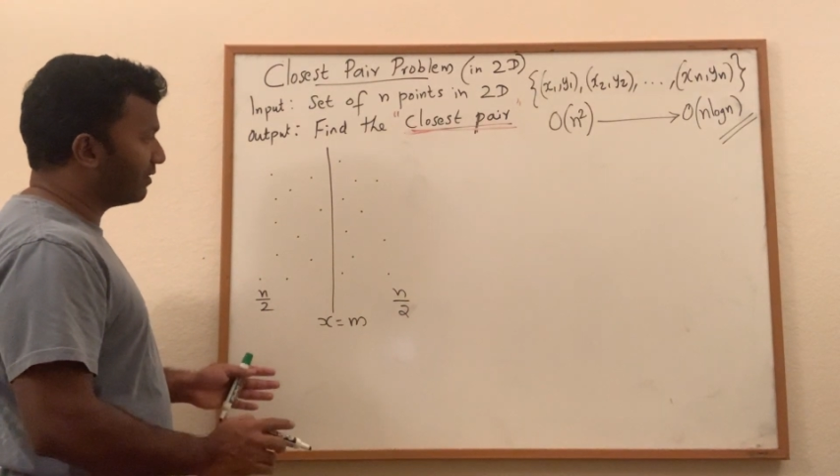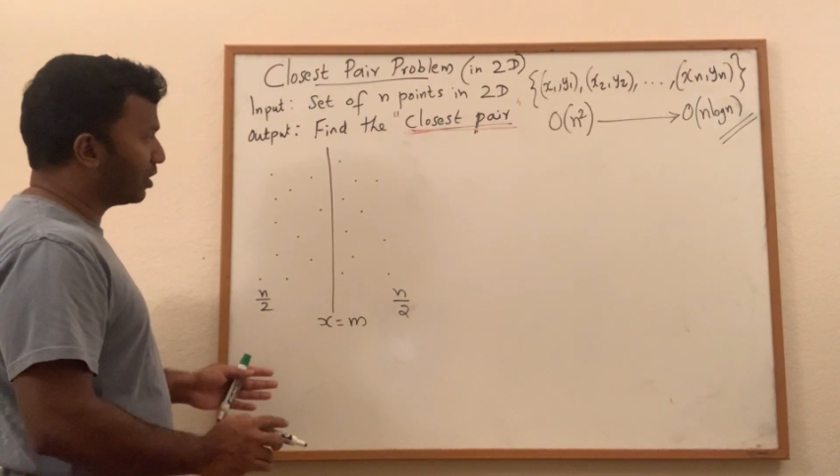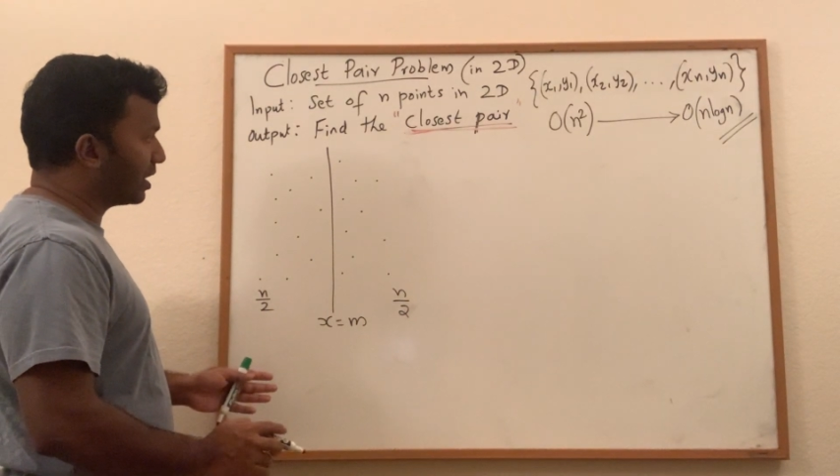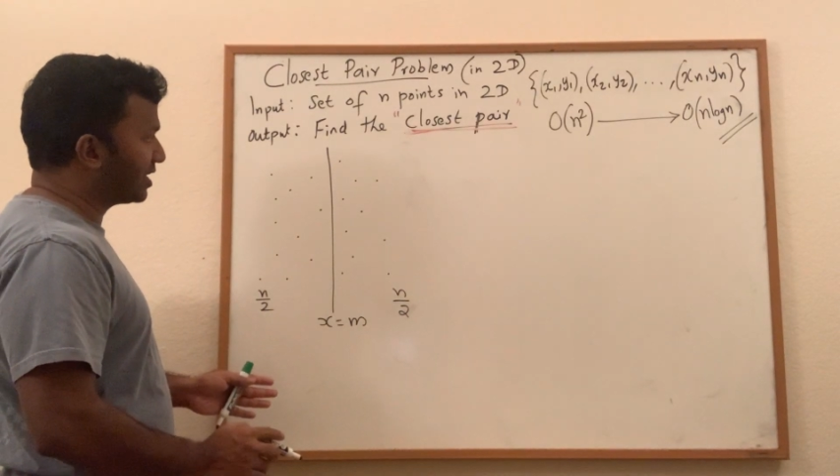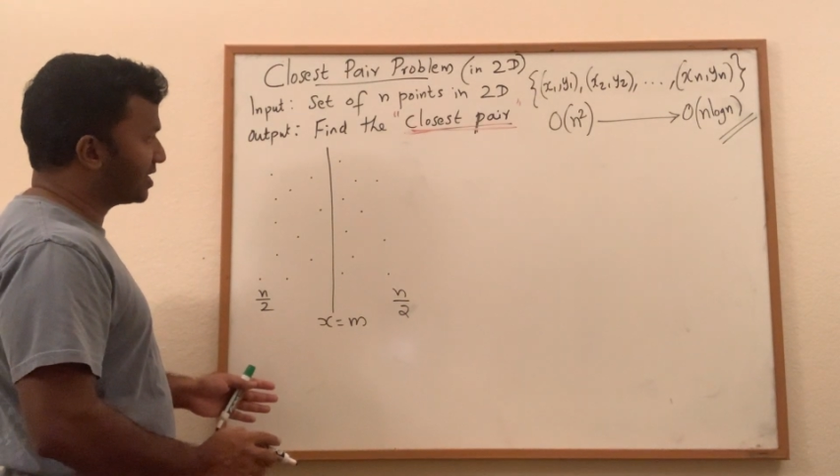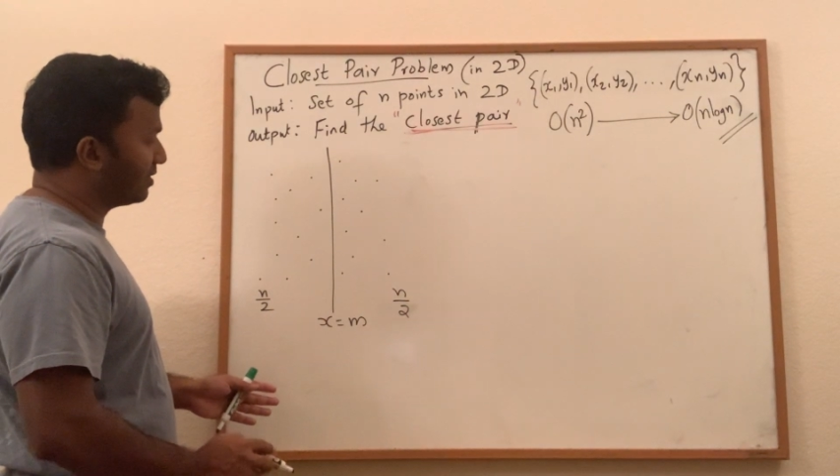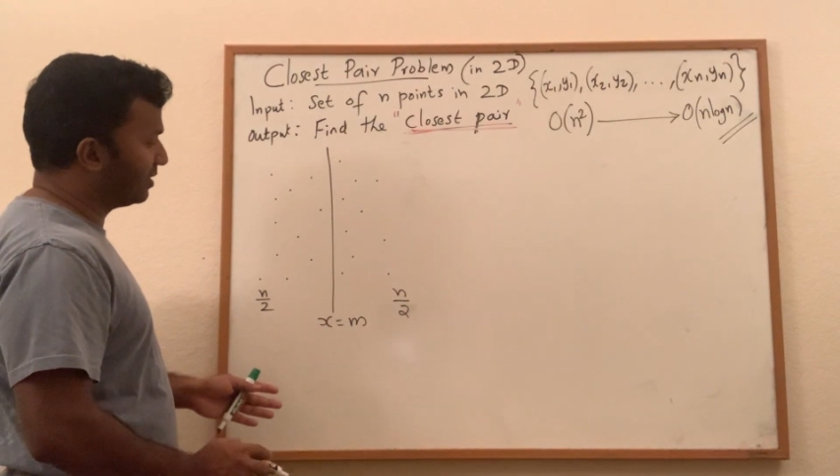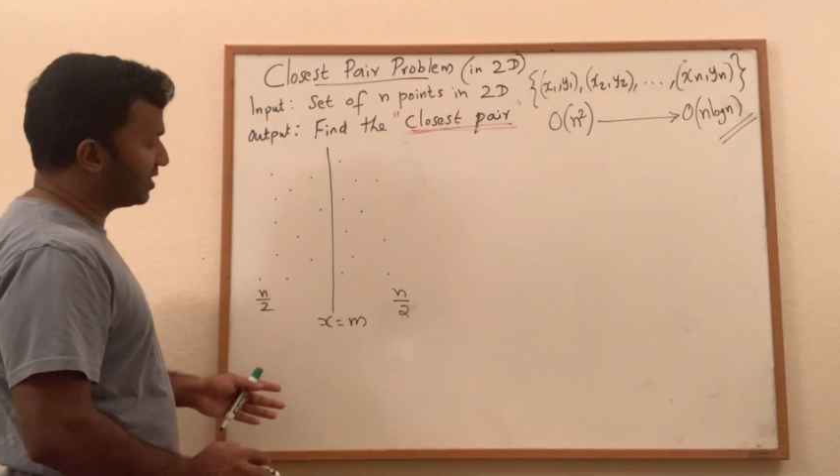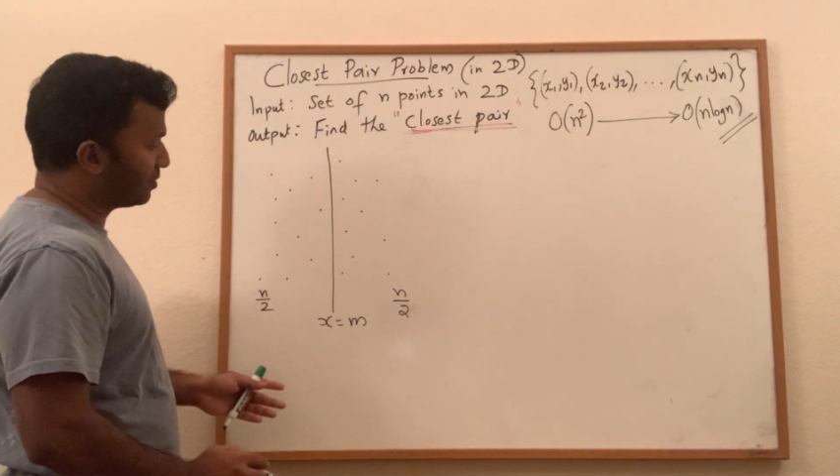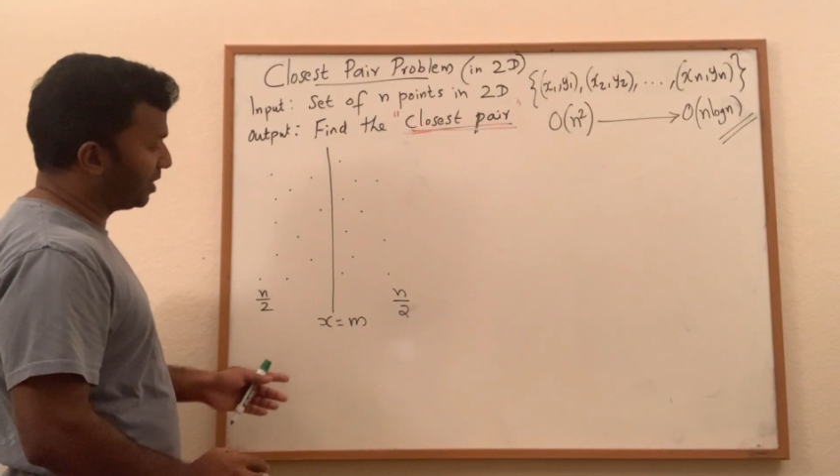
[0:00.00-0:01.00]
we're going to achieve
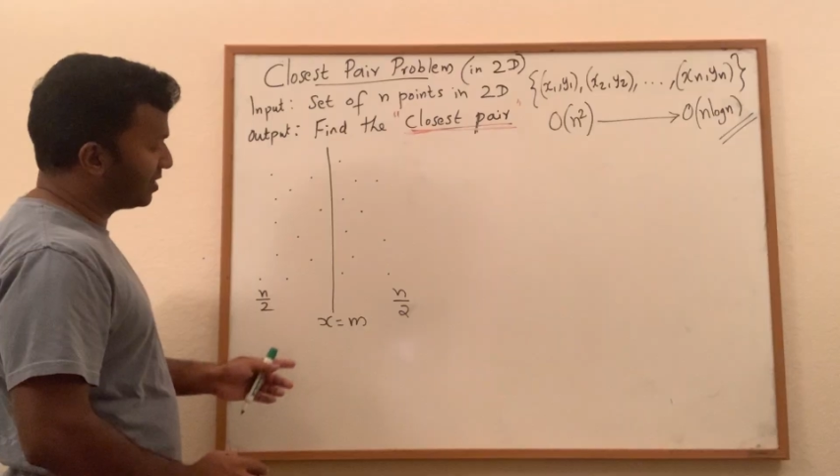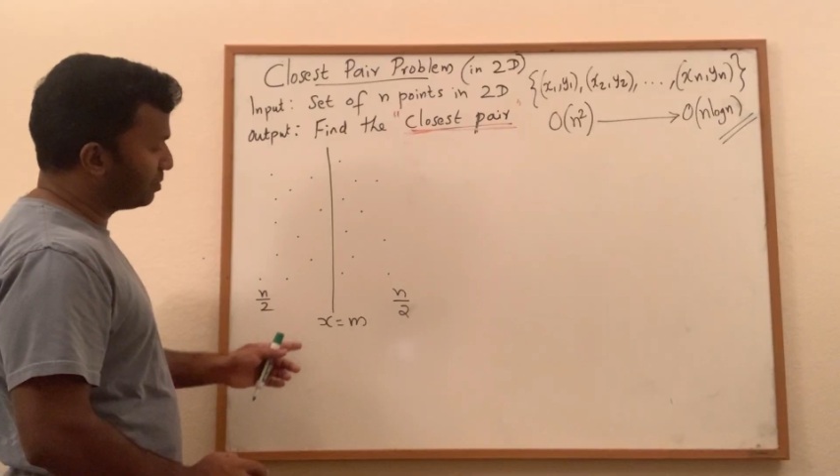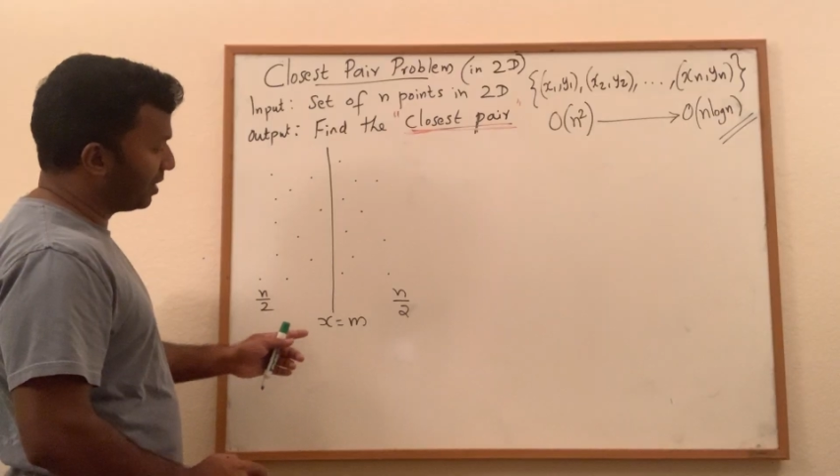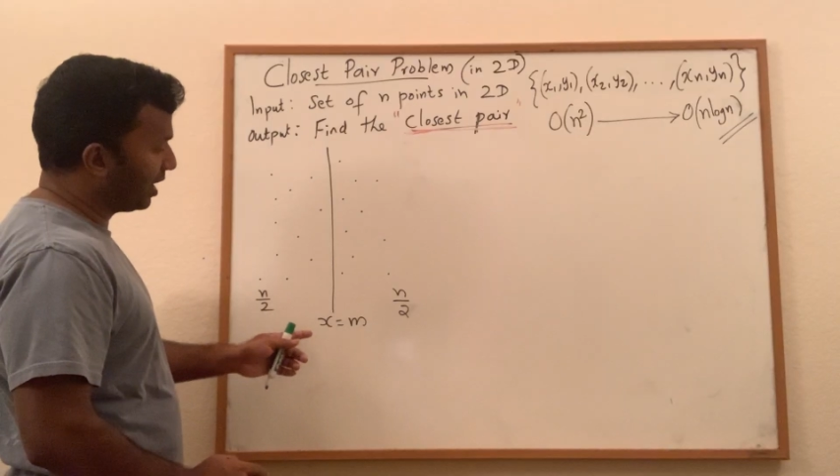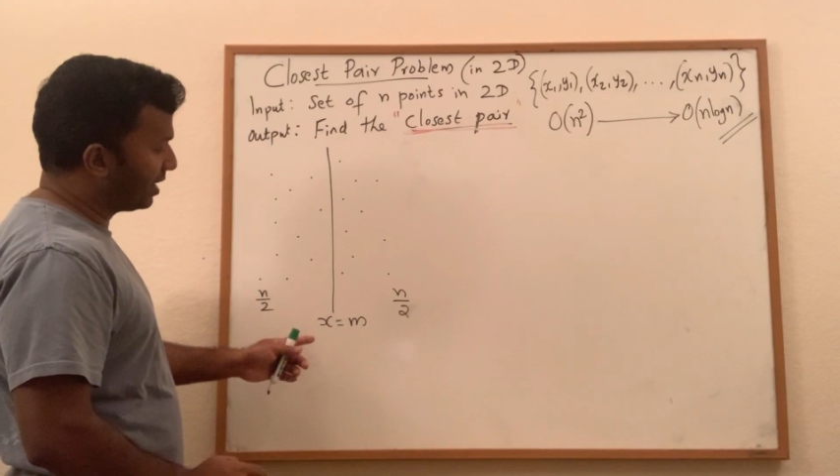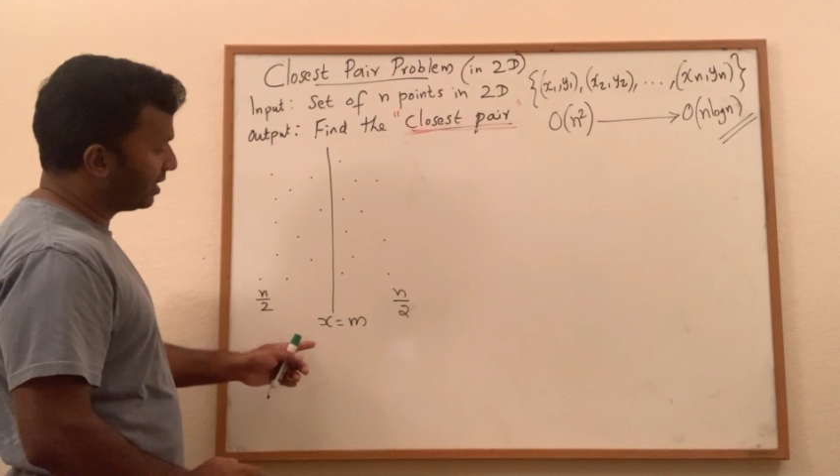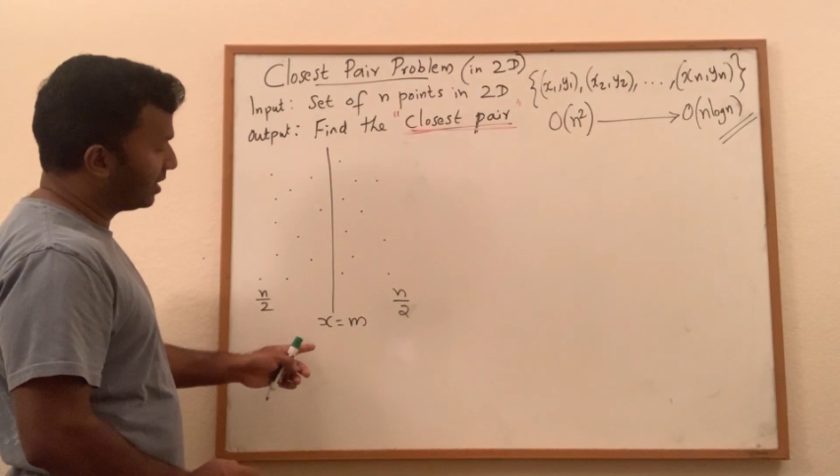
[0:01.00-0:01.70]
this is by